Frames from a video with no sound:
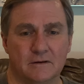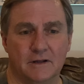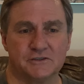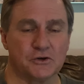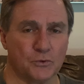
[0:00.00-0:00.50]

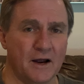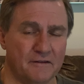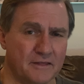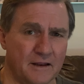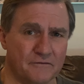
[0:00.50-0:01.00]
It's the
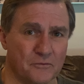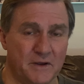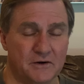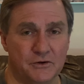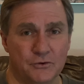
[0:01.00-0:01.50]
right thing for
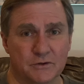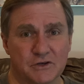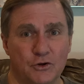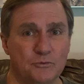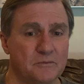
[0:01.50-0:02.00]
me to do as
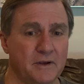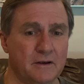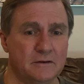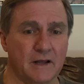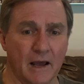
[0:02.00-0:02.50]
a human
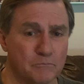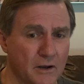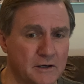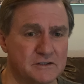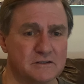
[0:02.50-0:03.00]
being,
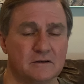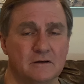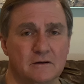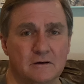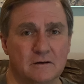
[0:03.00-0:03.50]
plus,
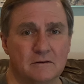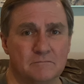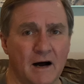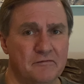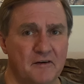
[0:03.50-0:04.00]

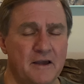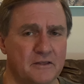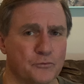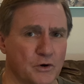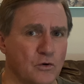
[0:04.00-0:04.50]
my
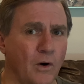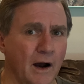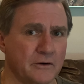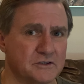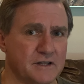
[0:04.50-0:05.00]
faith
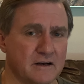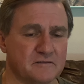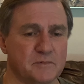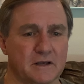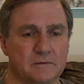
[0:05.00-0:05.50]
requires that
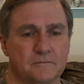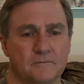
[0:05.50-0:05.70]
of me.